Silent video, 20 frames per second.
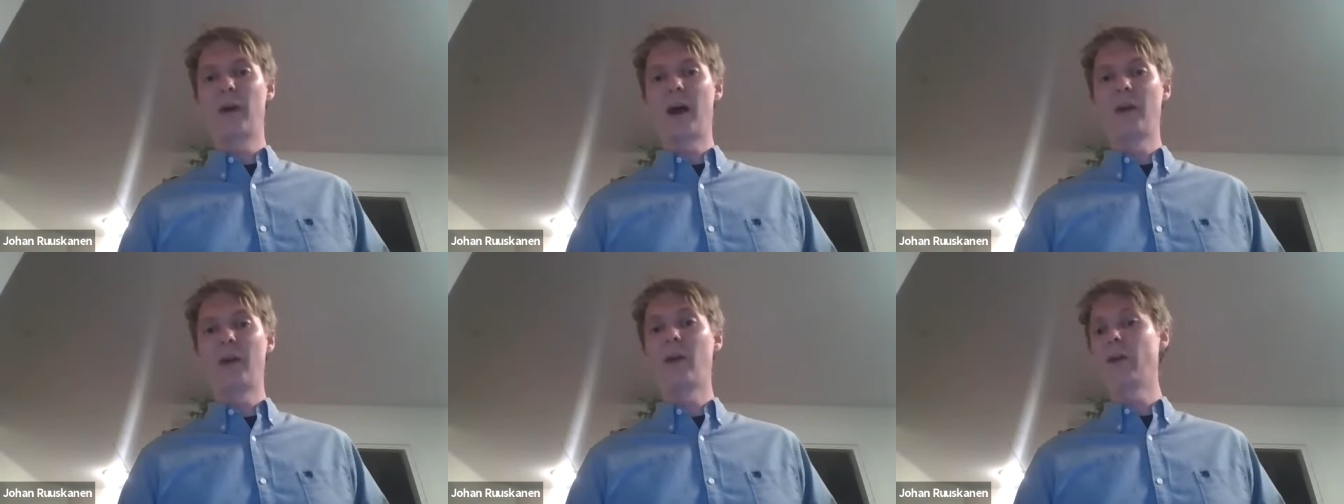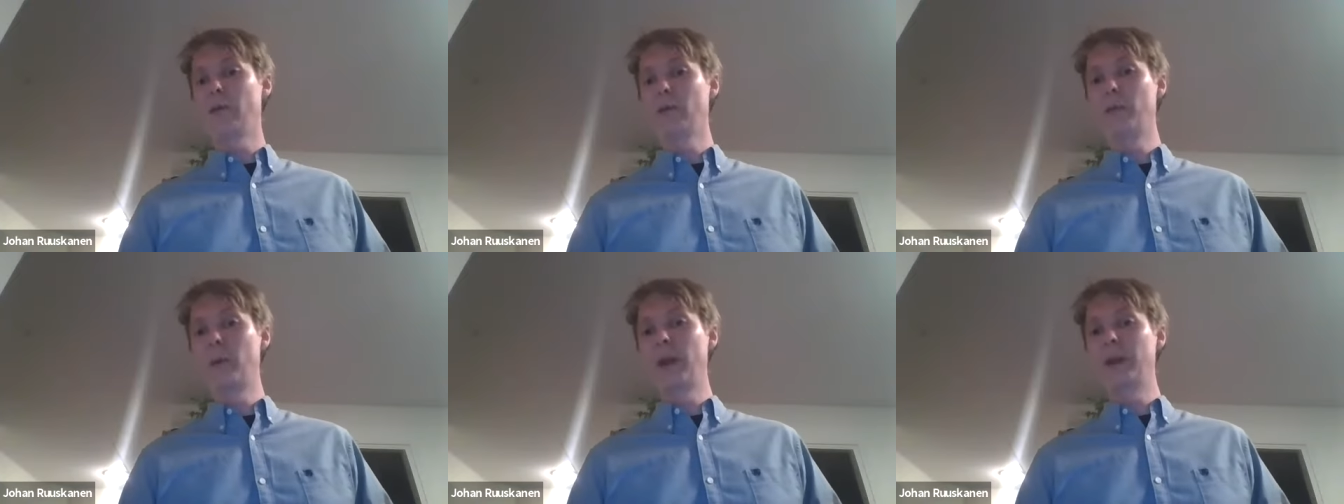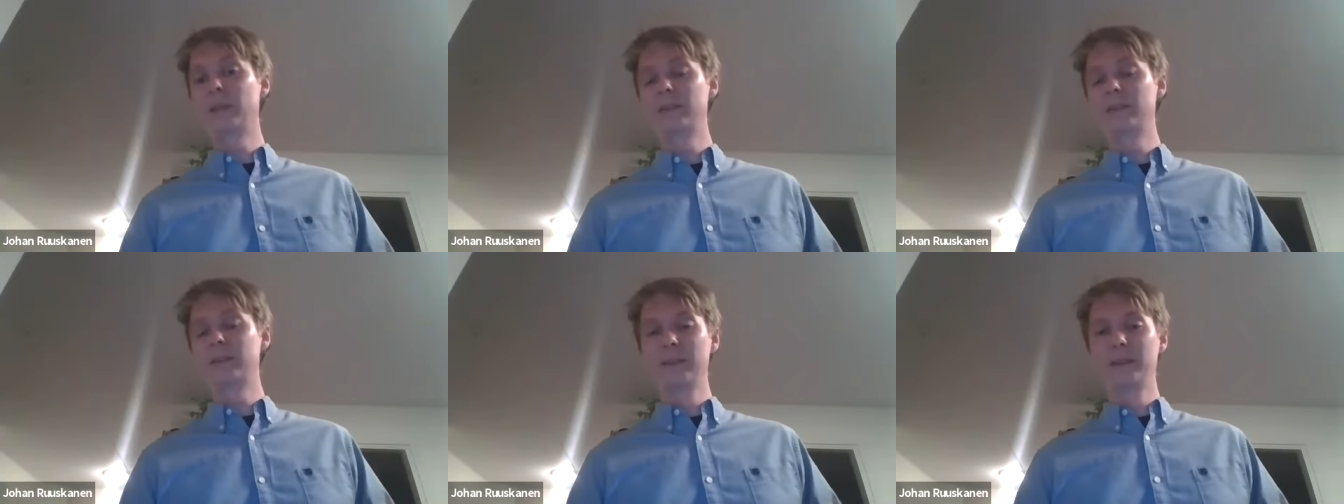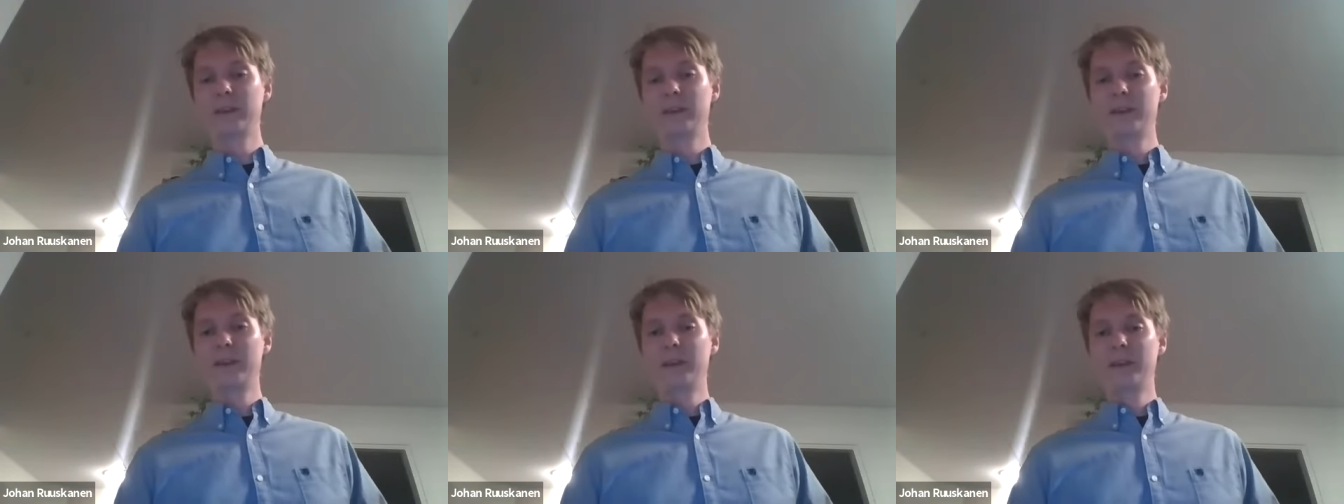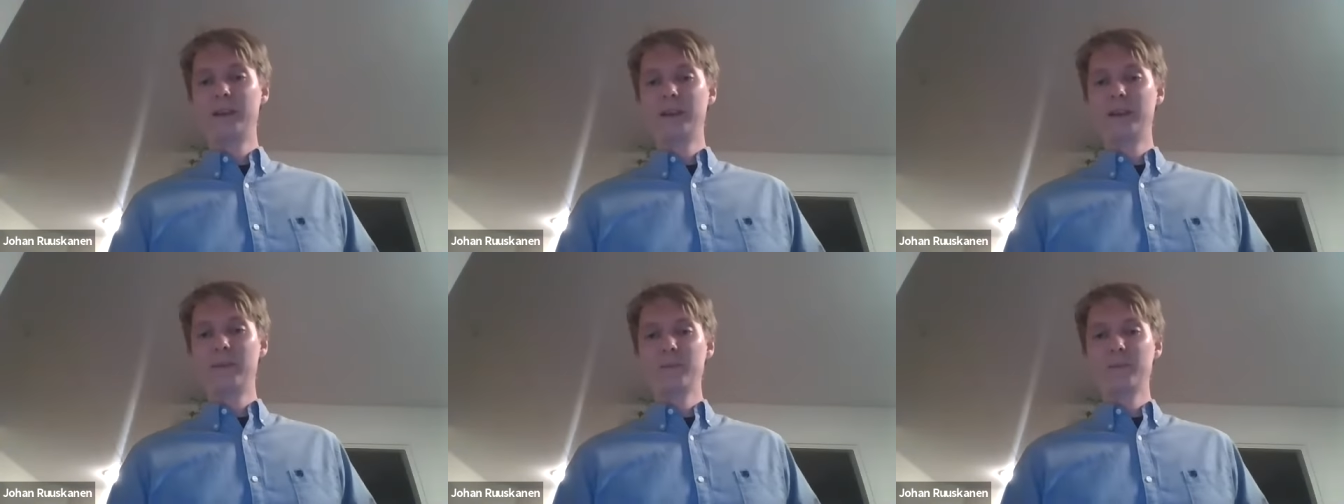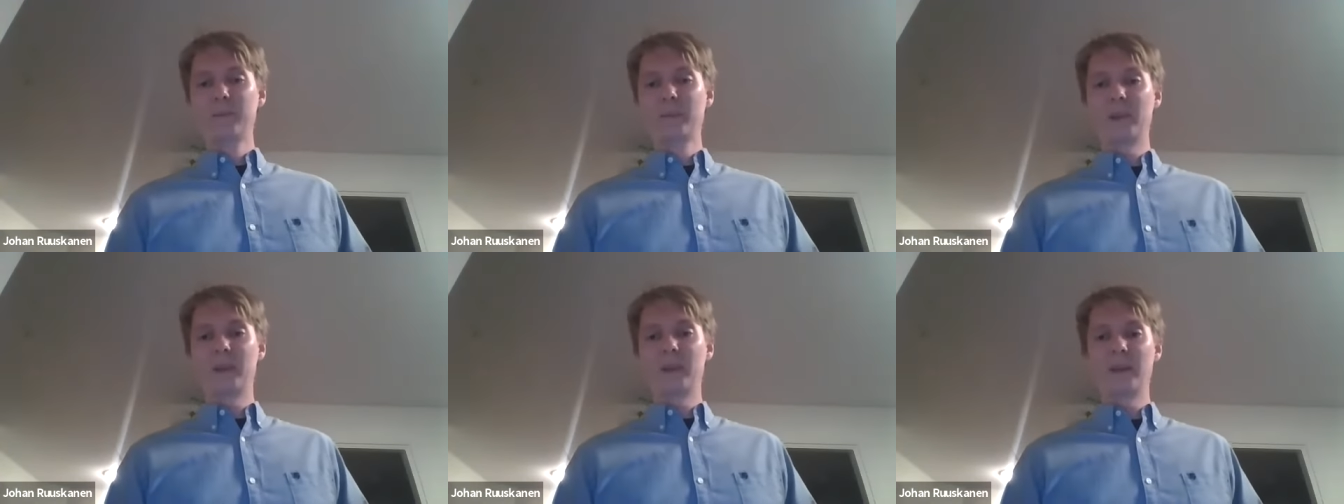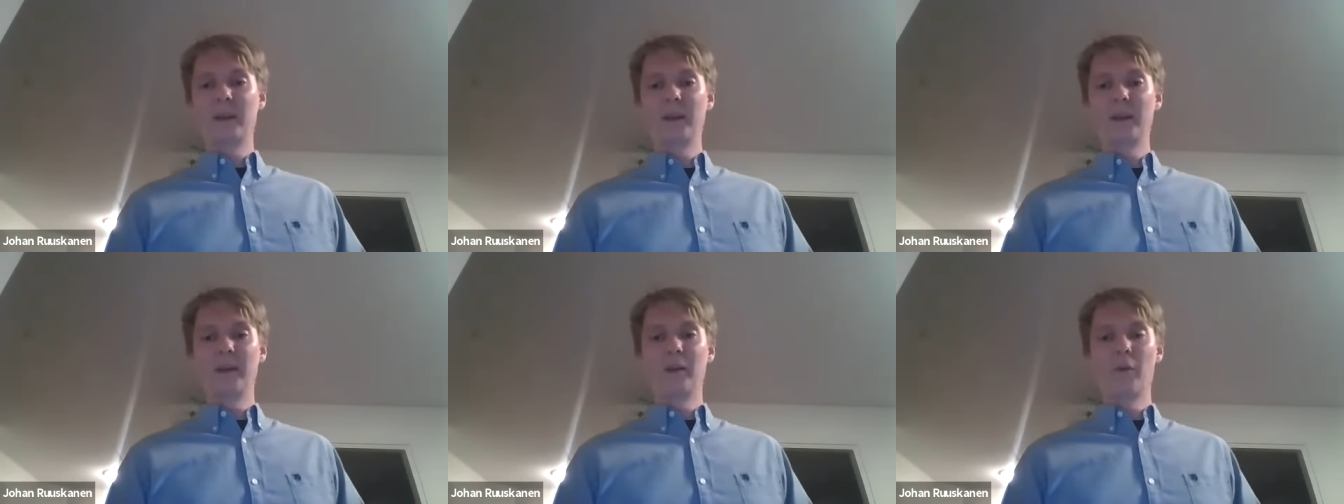arrival rate
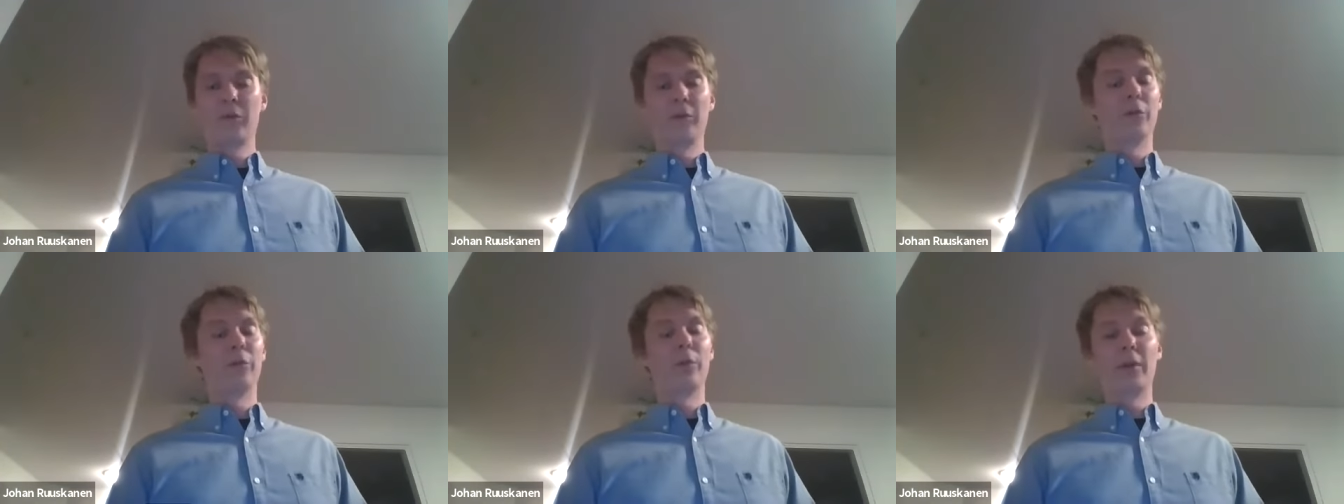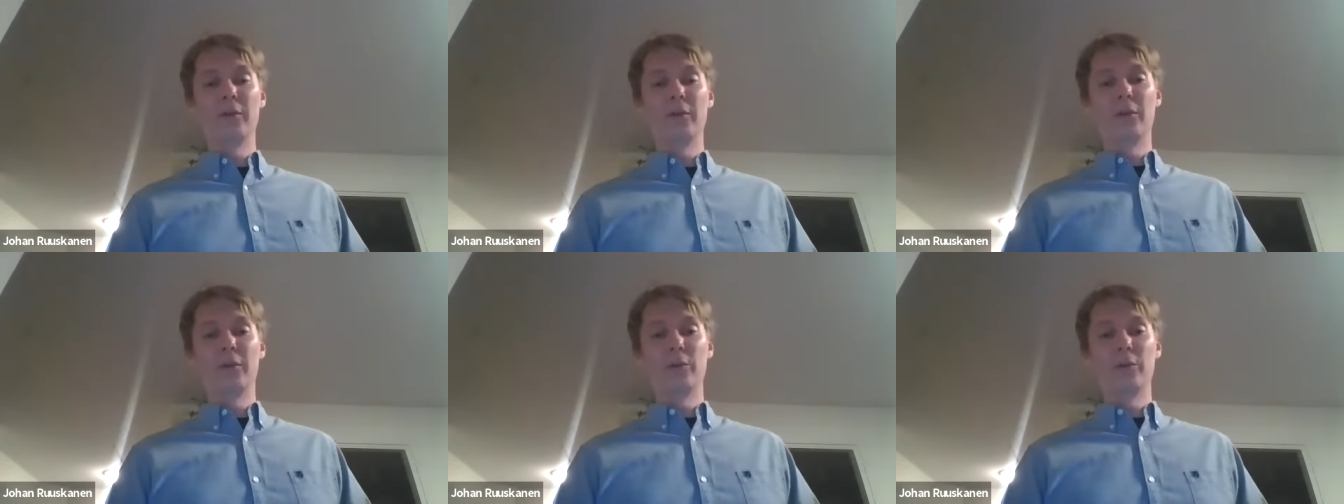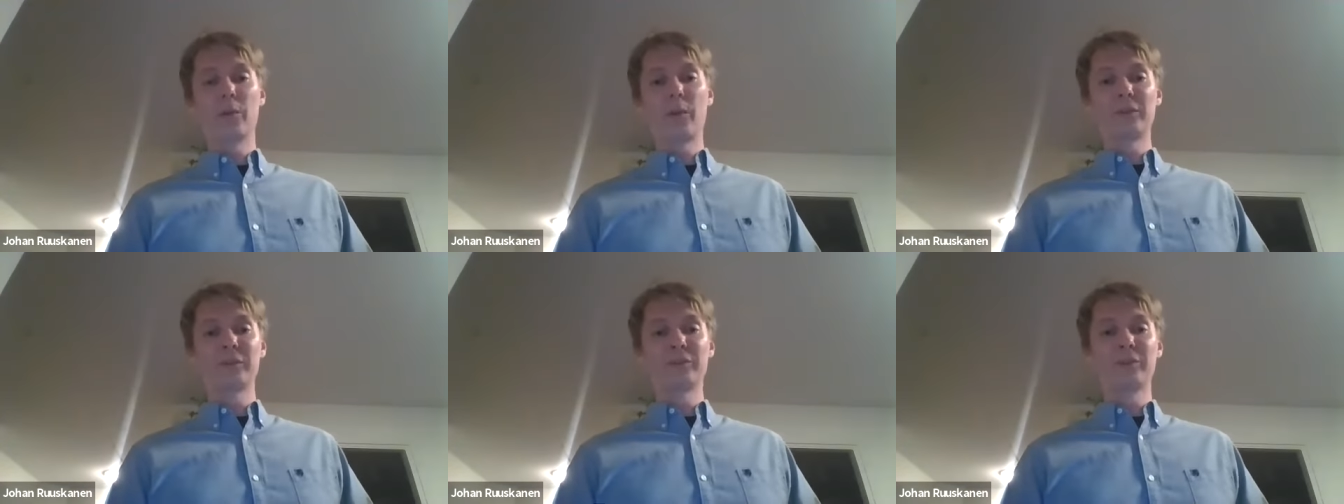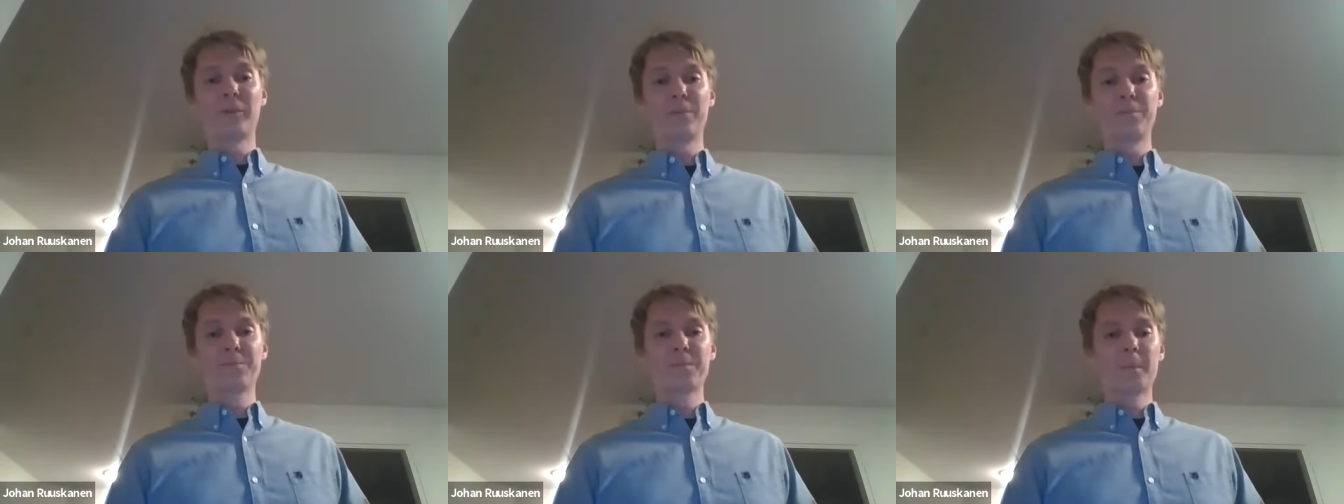of the original request.